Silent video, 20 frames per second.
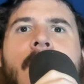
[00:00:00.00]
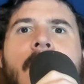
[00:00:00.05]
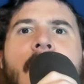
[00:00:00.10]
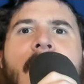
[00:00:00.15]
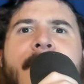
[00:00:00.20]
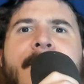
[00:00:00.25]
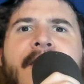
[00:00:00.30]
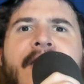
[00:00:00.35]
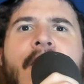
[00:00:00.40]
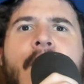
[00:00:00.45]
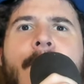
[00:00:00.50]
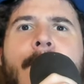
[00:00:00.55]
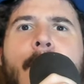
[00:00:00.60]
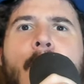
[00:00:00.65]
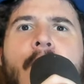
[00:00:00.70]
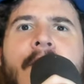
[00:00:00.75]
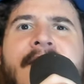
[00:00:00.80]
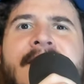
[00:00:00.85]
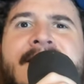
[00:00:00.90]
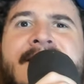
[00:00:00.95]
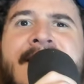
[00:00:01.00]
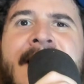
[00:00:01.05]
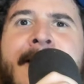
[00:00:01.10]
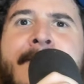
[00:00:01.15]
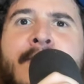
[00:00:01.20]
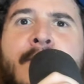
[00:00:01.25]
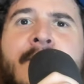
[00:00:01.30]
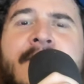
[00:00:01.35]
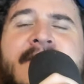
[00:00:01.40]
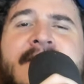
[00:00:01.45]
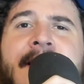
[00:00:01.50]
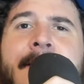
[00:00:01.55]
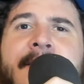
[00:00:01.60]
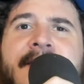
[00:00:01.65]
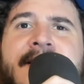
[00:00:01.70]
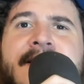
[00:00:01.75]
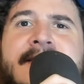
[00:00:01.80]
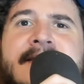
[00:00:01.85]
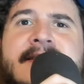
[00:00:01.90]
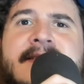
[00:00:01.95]
I'm going to go more in depth with some of
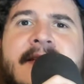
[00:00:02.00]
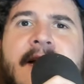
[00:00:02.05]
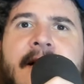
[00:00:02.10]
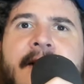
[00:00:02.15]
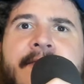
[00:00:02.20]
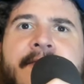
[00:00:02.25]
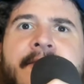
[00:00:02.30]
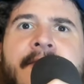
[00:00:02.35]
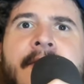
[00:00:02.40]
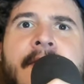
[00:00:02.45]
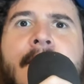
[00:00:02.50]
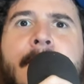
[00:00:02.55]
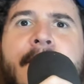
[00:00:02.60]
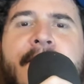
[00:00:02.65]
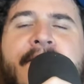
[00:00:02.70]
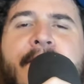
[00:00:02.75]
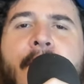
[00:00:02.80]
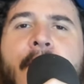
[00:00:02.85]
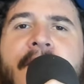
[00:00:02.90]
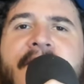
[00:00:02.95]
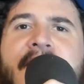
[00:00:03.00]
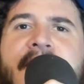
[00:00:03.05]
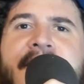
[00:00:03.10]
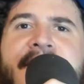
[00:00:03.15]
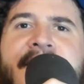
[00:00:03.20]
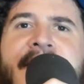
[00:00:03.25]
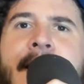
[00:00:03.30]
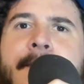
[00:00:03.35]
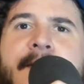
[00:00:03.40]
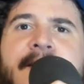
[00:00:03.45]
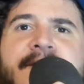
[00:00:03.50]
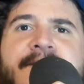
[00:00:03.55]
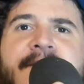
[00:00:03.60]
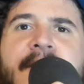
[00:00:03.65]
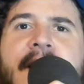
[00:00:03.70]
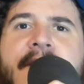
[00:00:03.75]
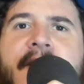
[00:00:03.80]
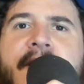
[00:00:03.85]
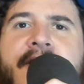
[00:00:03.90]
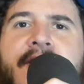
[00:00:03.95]
this stuff before the Indianapolis
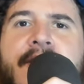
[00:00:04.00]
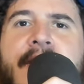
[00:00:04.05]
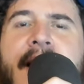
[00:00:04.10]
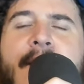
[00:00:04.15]
500.